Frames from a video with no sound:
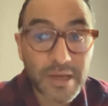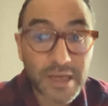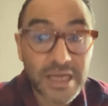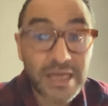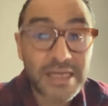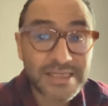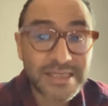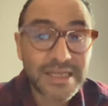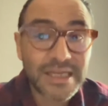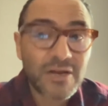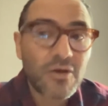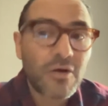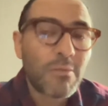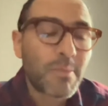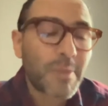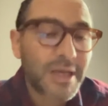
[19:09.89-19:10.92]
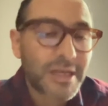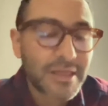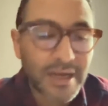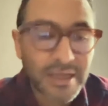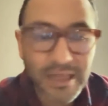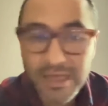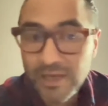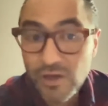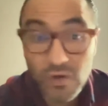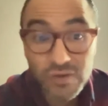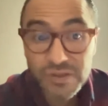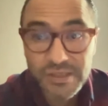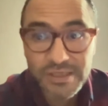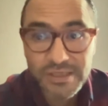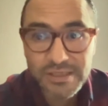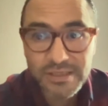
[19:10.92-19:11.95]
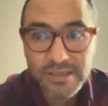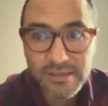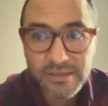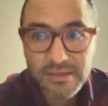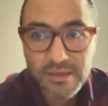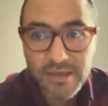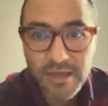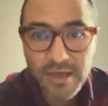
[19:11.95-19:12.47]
is incomplete and inconsistent